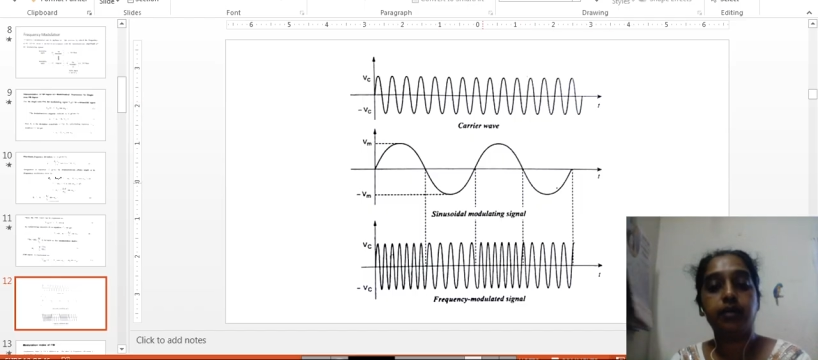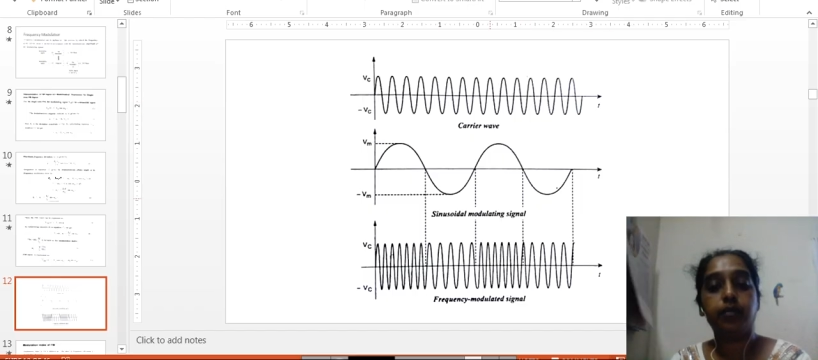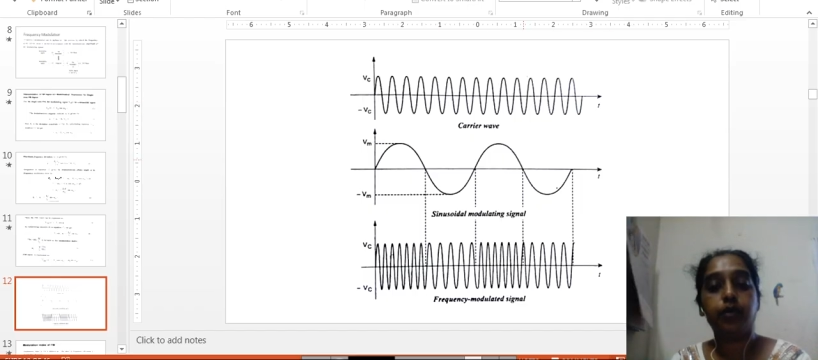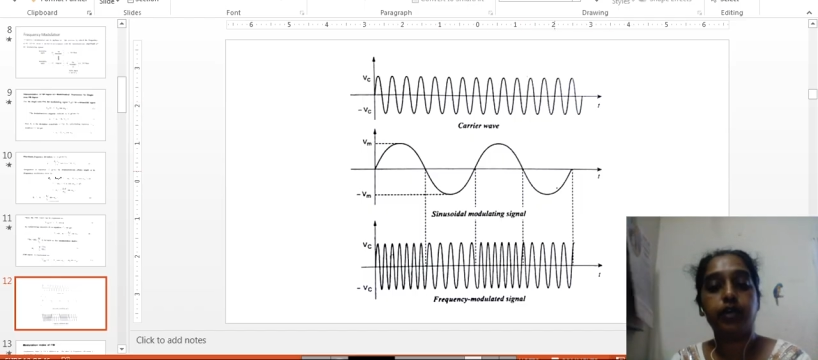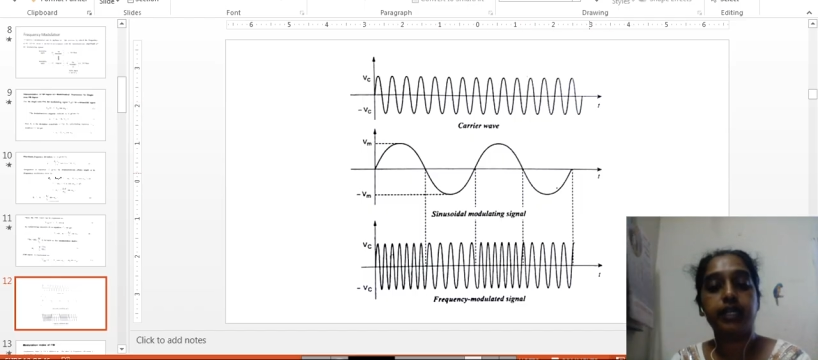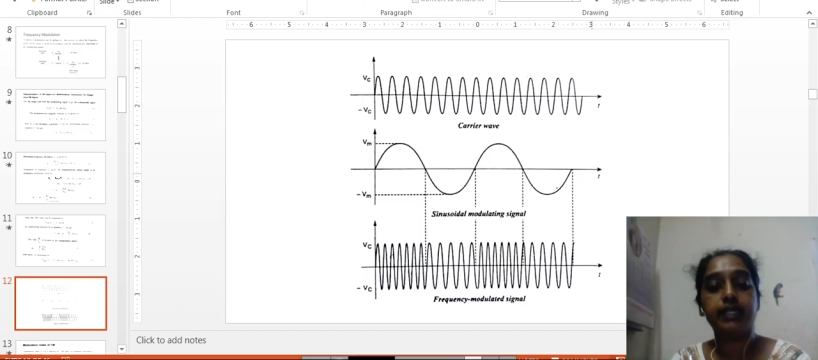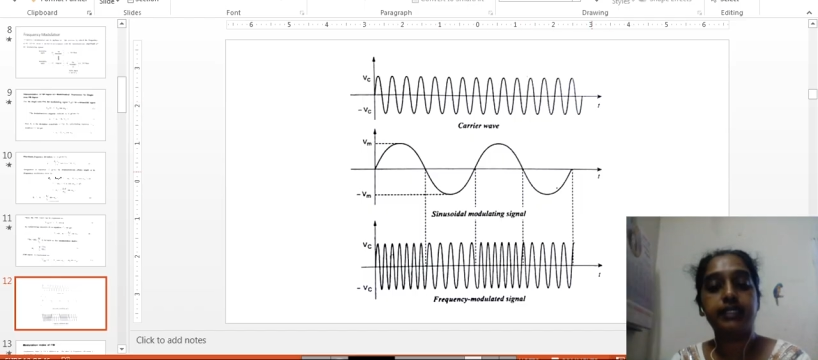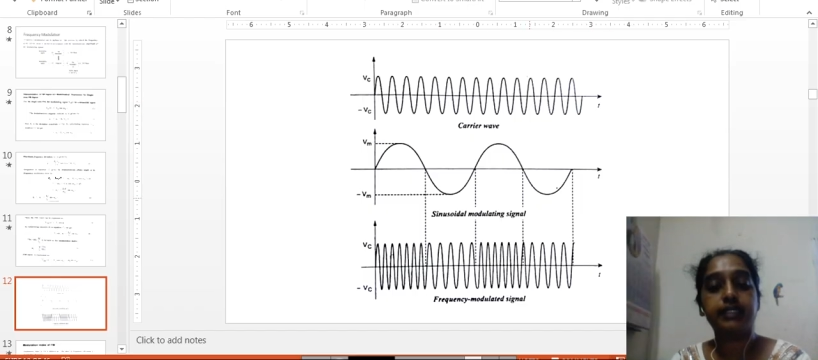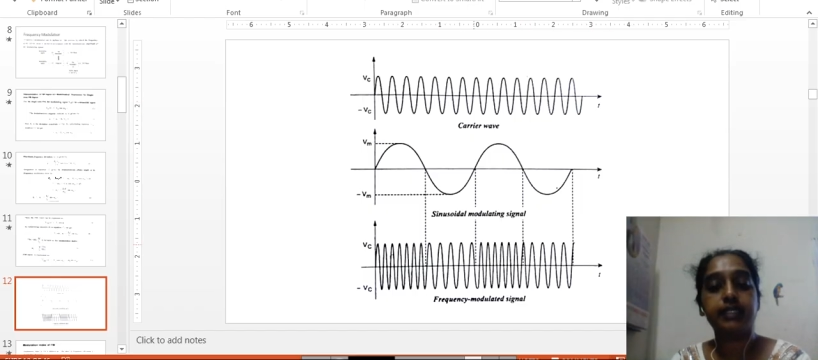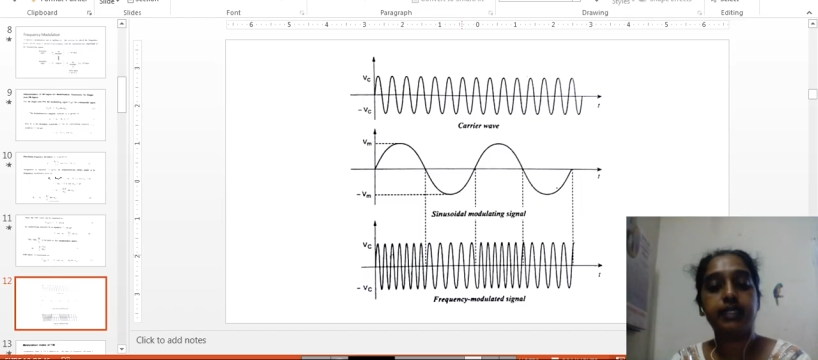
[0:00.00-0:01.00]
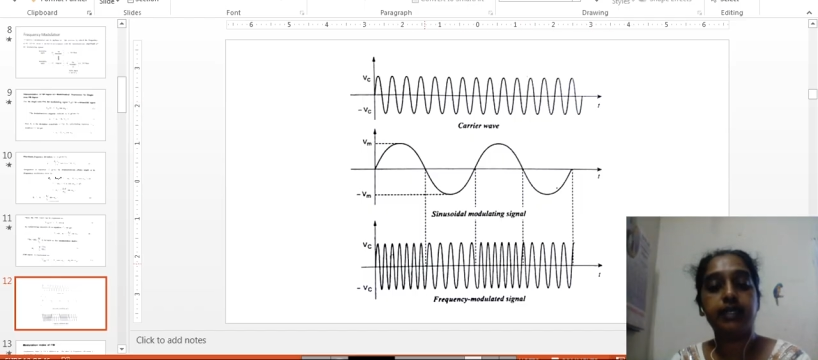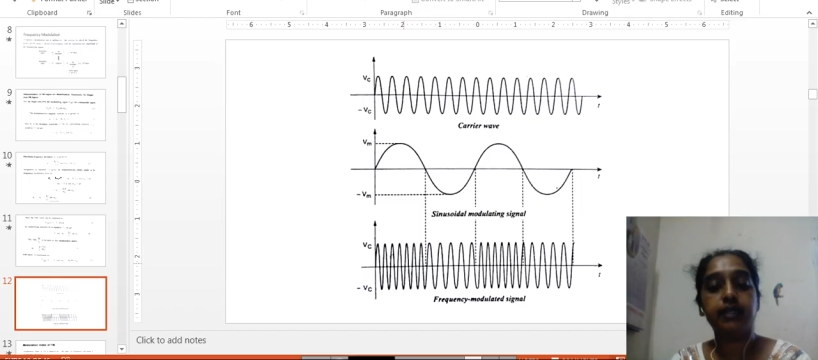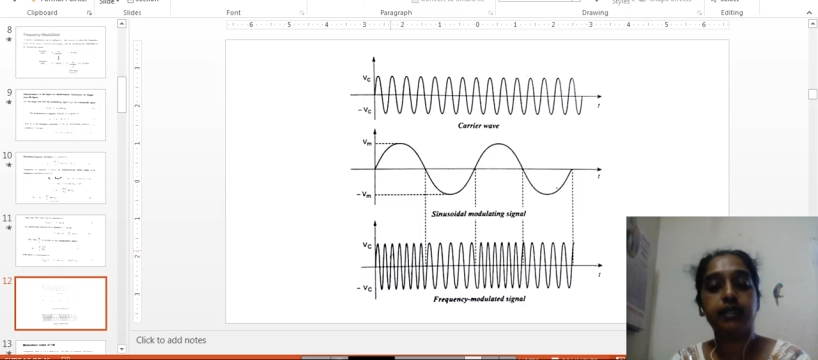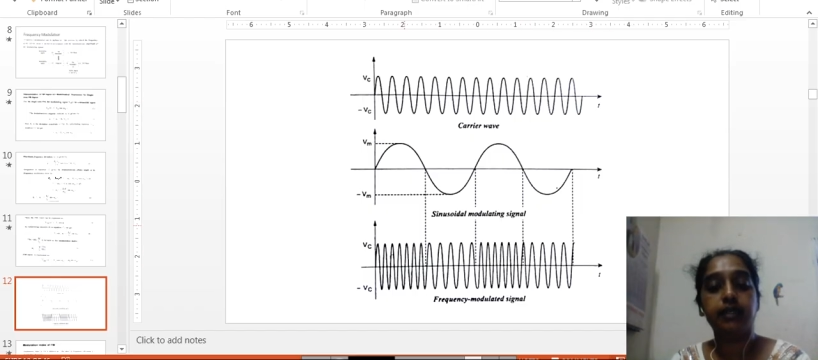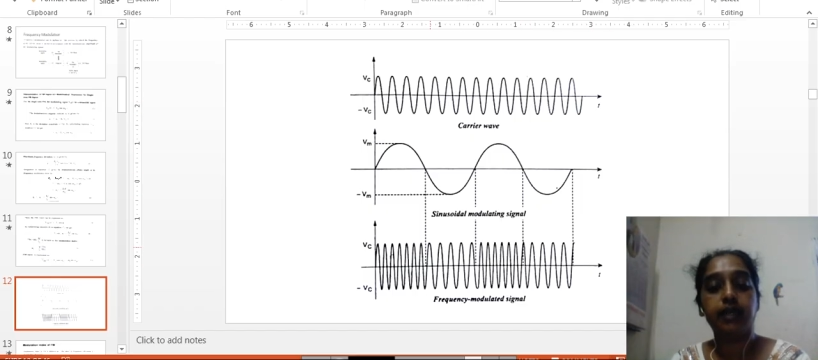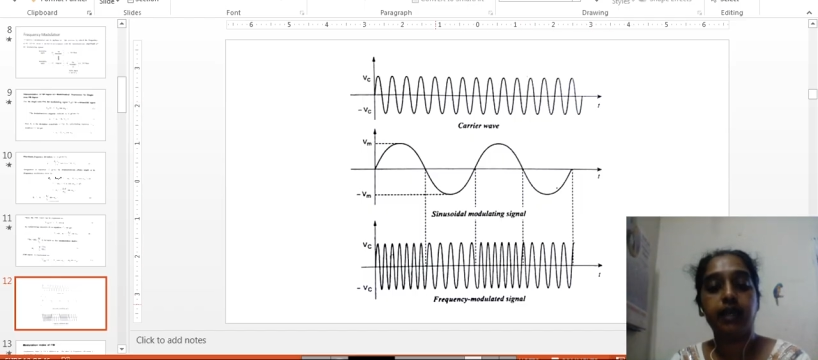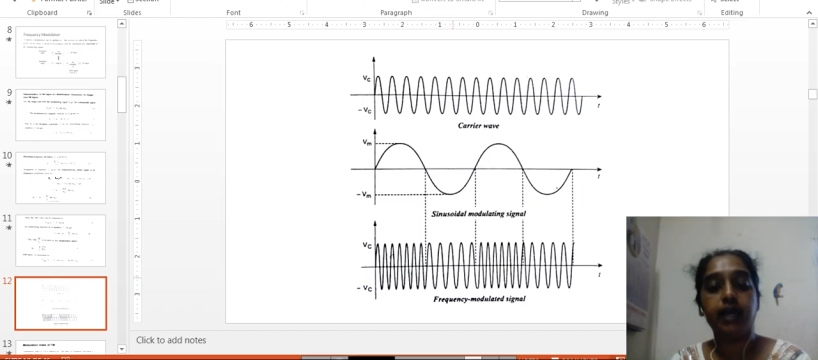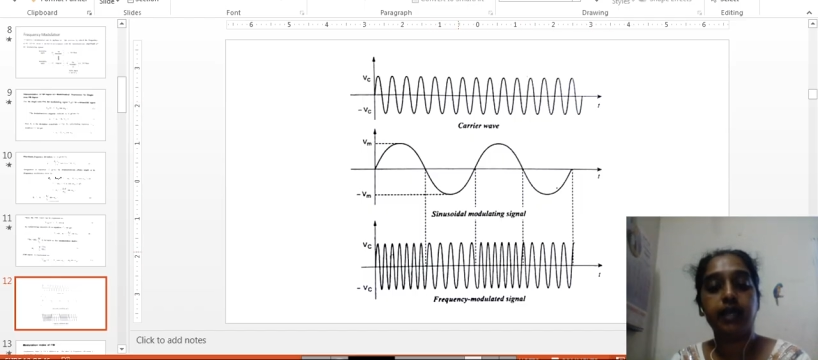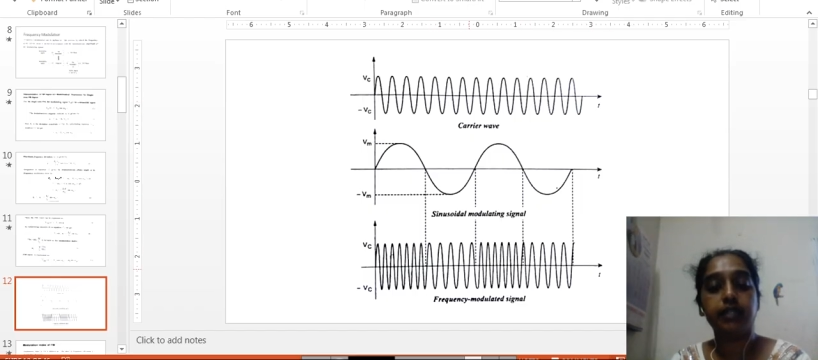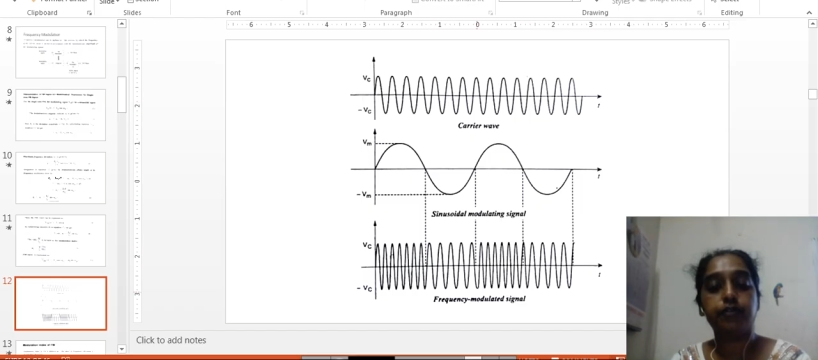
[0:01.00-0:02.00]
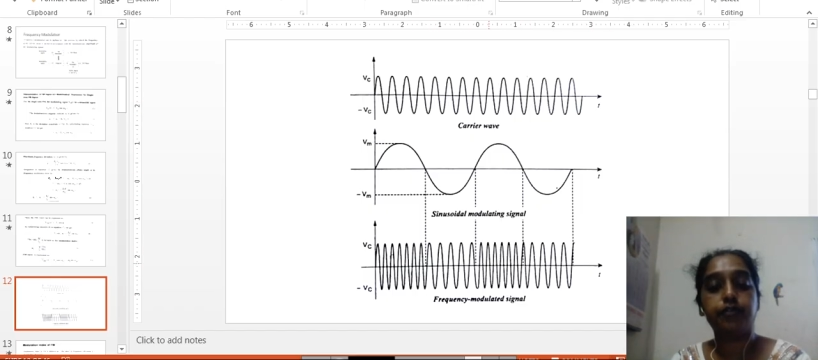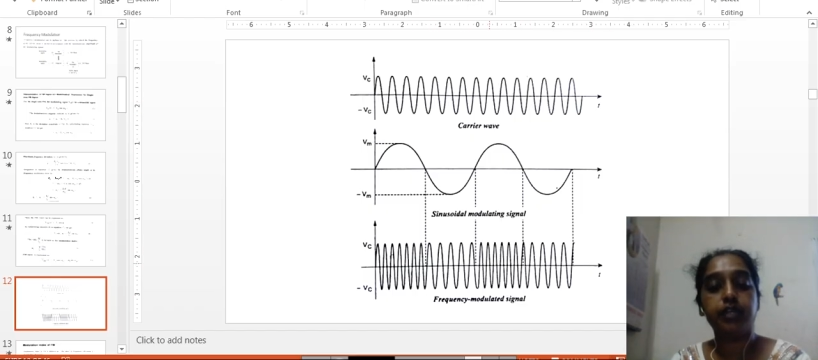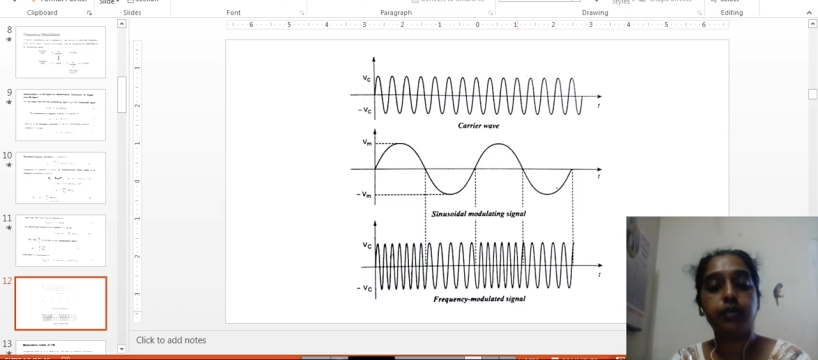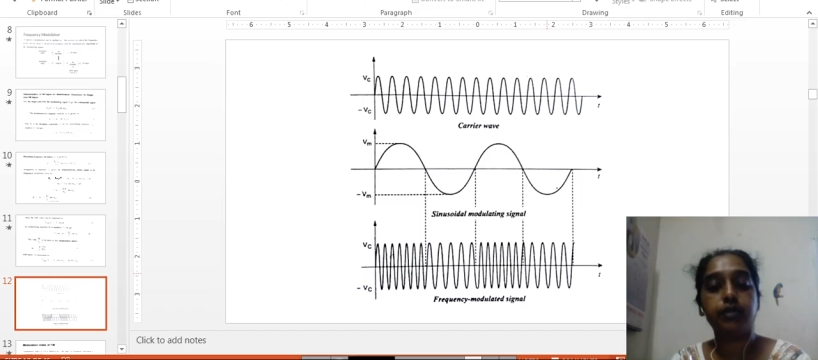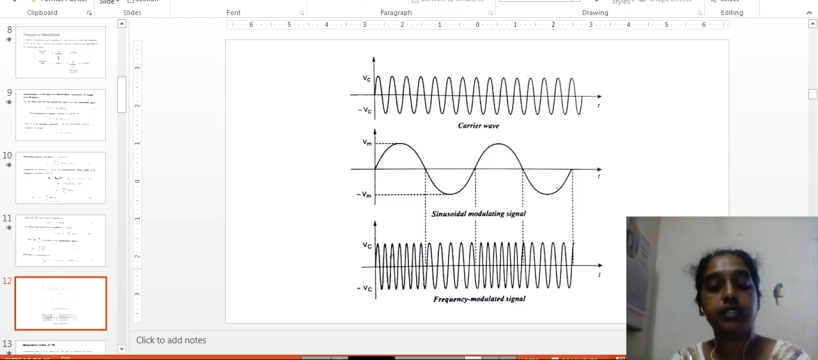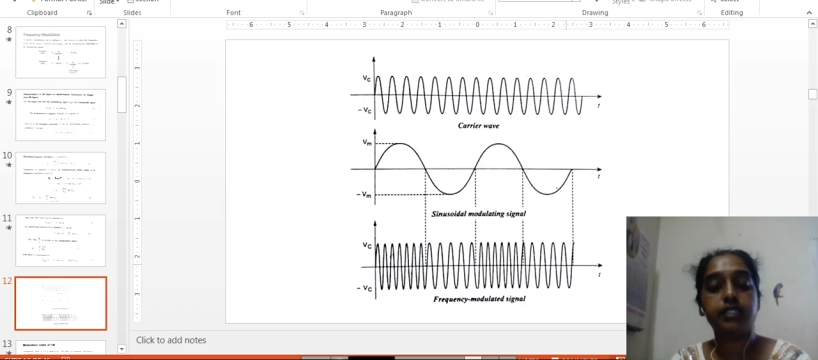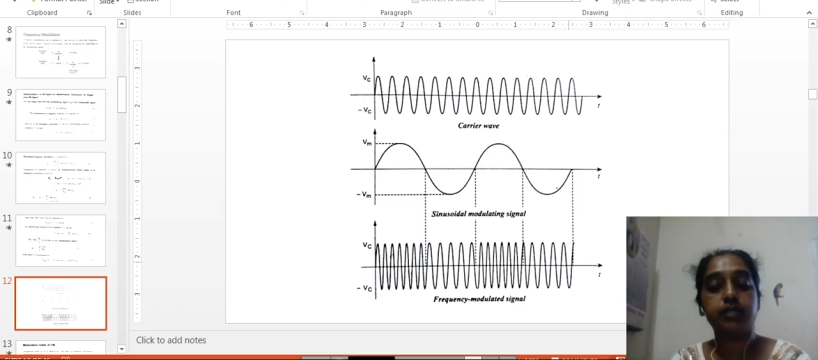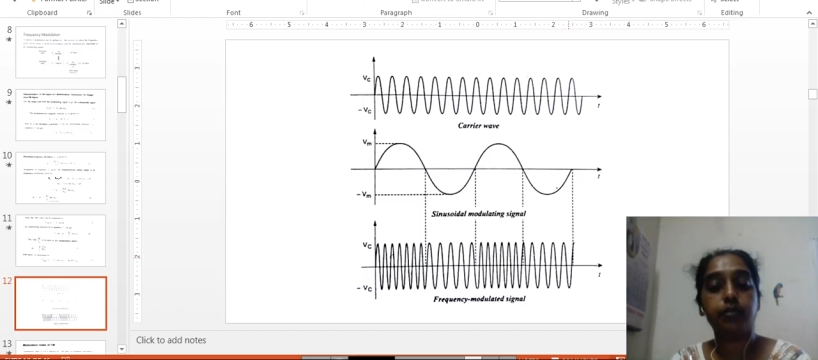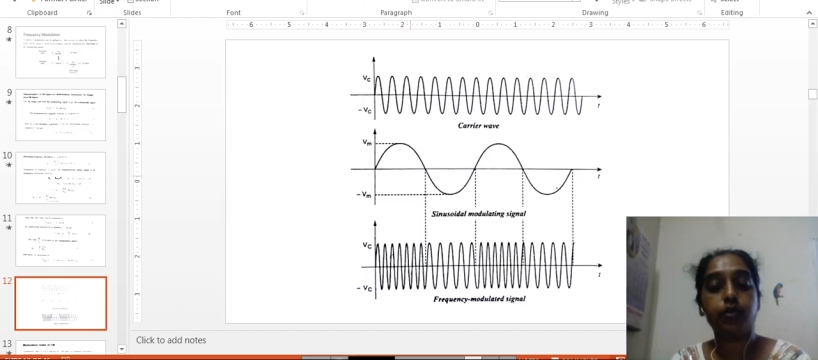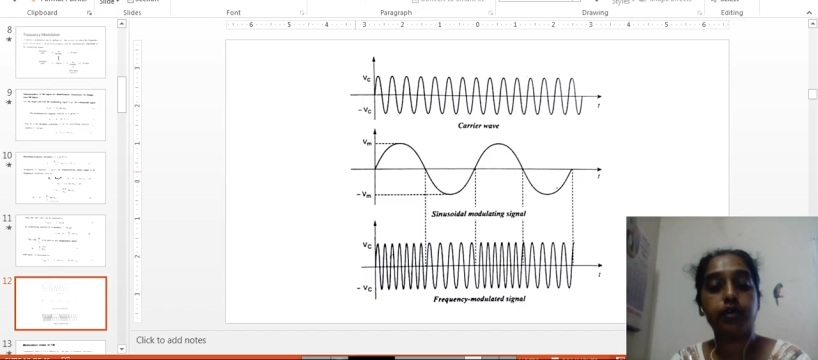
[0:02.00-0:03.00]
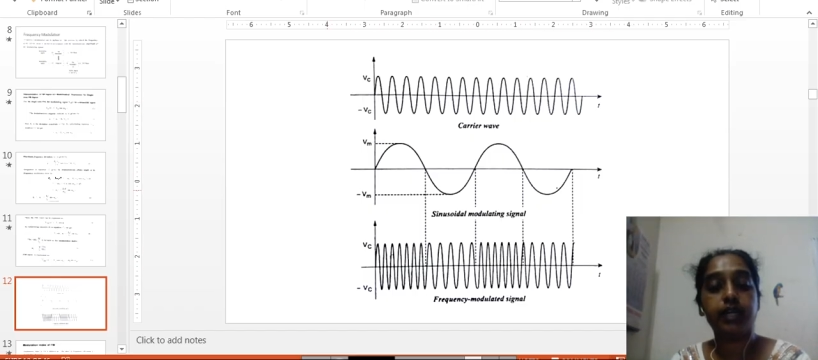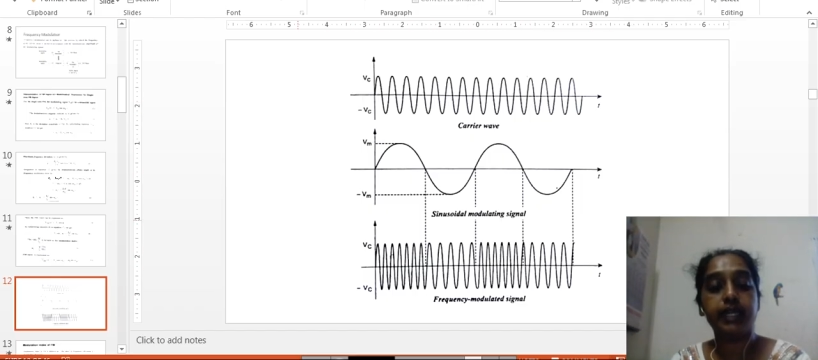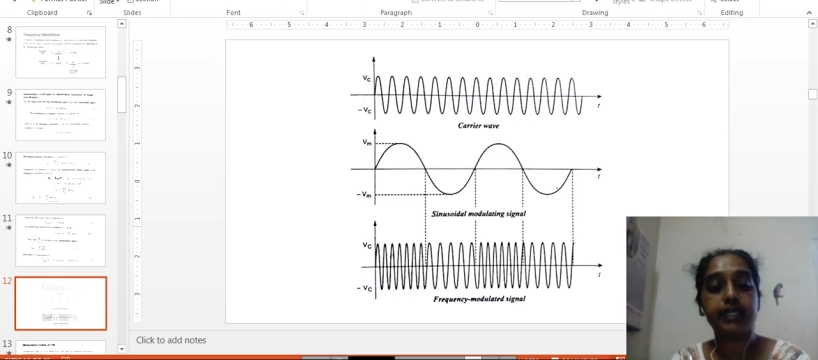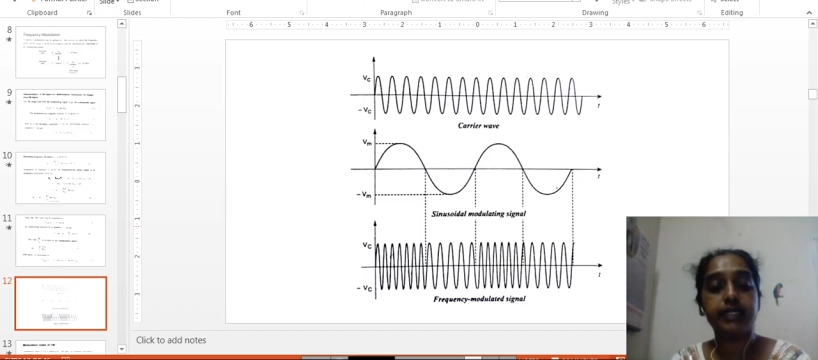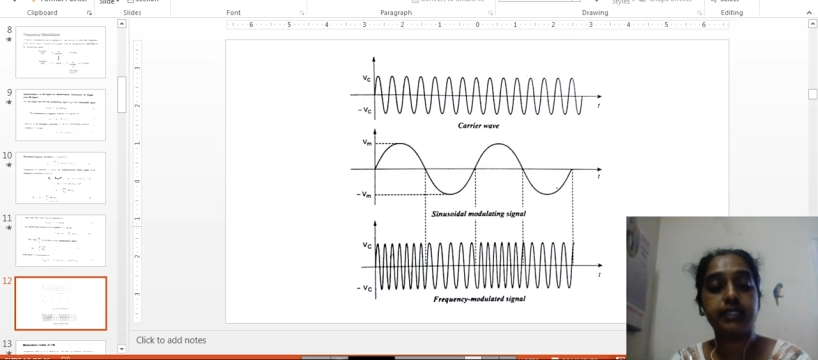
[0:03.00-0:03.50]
modulating signal, and the frequency modulated